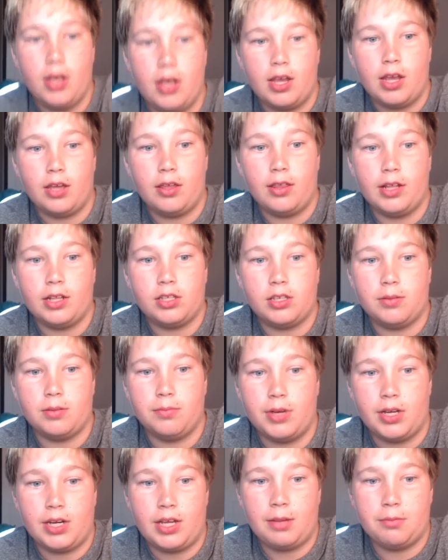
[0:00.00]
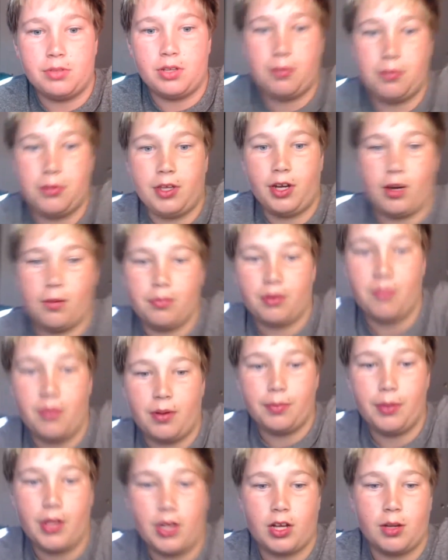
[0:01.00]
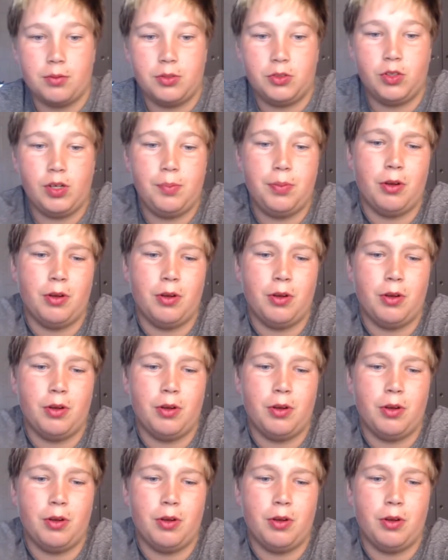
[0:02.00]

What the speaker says: And my name's up there above my Black Ops 3